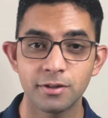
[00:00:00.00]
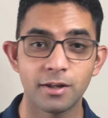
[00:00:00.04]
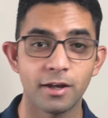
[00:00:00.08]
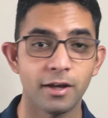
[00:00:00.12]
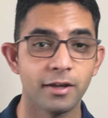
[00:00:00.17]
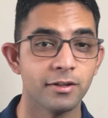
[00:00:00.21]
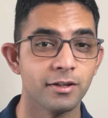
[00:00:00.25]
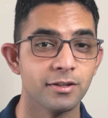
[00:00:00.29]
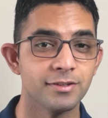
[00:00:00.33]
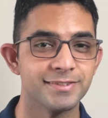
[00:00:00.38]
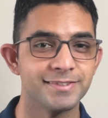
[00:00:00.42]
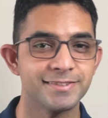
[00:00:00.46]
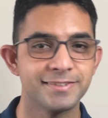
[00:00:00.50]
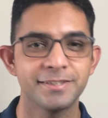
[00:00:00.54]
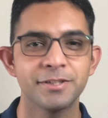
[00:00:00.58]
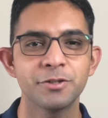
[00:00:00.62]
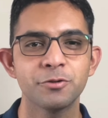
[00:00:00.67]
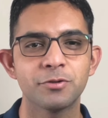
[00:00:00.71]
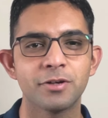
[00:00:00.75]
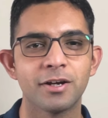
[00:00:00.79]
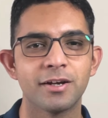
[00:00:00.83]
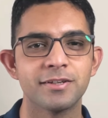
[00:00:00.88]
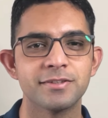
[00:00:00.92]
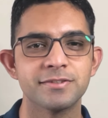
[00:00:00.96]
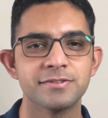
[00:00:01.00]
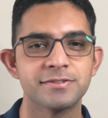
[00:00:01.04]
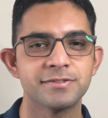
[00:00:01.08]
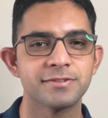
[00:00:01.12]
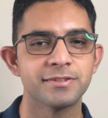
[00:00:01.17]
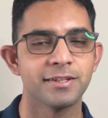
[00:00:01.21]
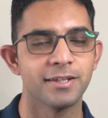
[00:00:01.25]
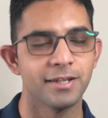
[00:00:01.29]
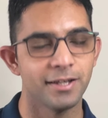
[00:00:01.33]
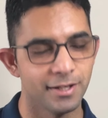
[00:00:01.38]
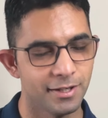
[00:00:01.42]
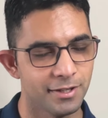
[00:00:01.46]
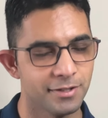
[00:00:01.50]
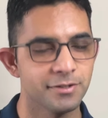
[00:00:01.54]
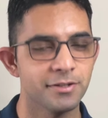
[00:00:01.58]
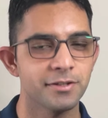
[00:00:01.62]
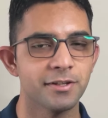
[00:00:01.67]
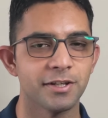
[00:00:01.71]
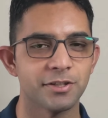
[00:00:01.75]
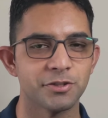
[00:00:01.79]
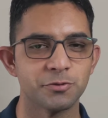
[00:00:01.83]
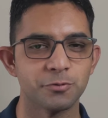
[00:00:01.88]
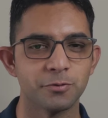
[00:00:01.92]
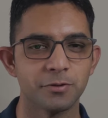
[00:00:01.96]
and I'll see you guys in the
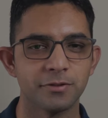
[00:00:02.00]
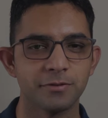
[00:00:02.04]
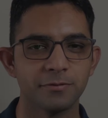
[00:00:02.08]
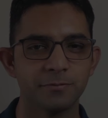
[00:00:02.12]
next one.